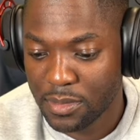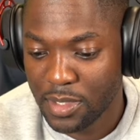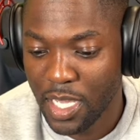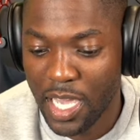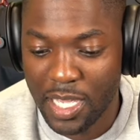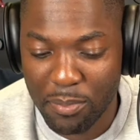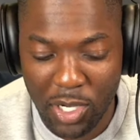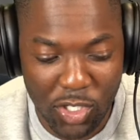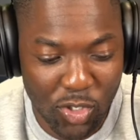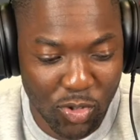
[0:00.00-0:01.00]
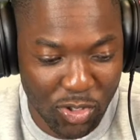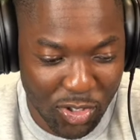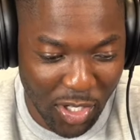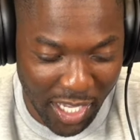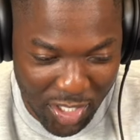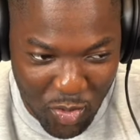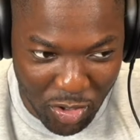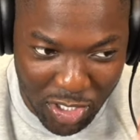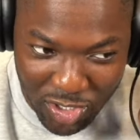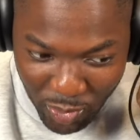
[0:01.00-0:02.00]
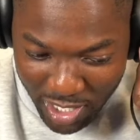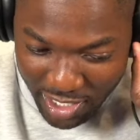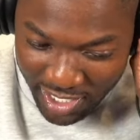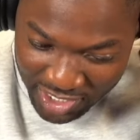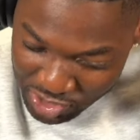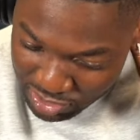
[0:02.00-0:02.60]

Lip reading: Hey, bro, you with Crystal right now, ain't you?